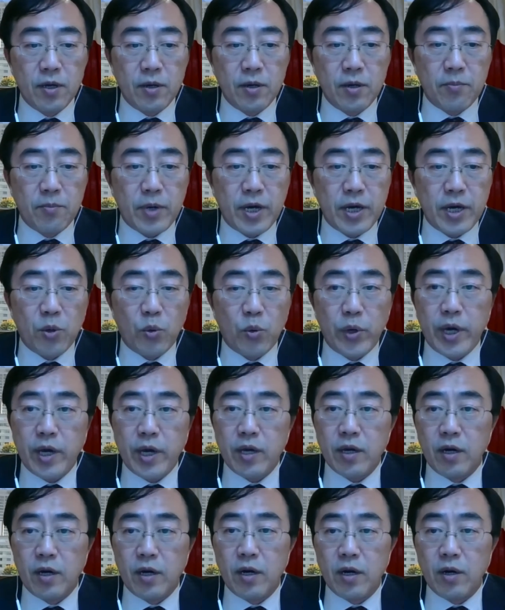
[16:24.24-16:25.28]
By the way,
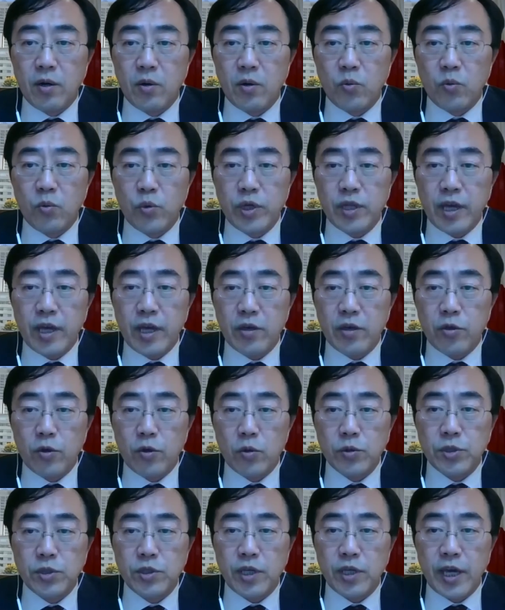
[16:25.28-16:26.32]
we take
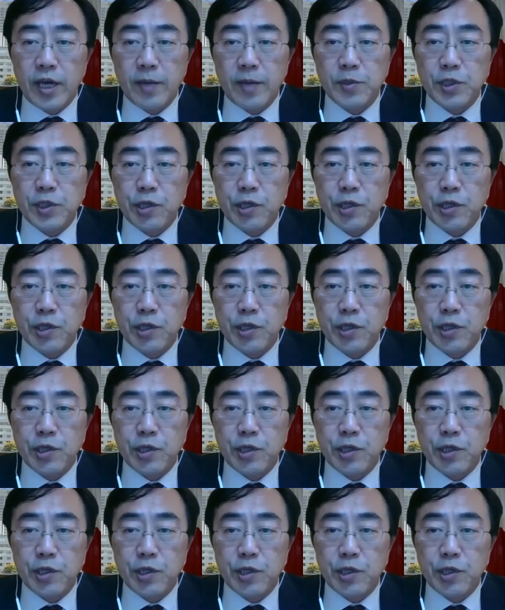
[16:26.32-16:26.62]
those games